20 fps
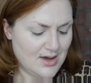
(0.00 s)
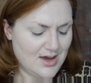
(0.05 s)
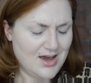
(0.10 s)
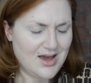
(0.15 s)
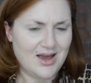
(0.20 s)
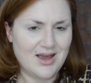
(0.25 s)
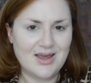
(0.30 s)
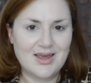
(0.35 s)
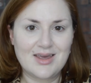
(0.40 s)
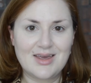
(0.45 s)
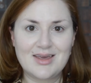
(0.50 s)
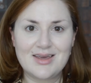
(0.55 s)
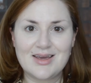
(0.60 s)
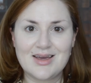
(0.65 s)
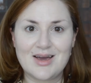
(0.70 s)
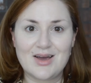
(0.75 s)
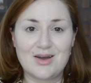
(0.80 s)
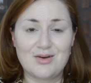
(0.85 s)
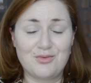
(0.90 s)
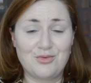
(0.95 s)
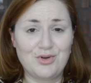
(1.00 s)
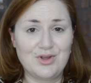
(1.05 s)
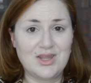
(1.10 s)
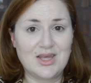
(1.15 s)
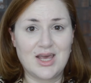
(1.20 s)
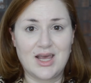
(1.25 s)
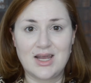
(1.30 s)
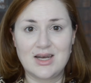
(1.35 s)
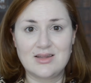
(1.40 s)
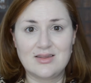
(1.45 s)
I
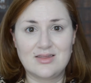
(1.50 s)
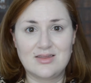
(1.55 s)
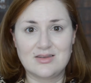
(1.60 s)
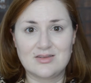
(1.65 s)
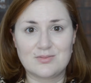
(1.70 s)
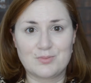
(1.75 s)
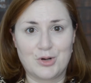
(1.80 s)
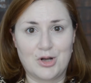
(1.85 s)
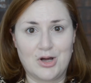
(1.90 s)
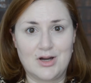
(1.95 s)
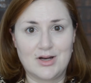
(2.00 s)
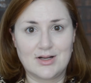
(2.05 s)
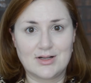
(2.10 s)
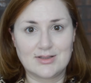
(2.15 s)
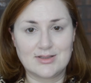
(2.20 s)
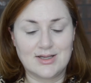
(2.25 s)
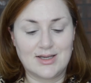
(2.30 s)
really hated this product,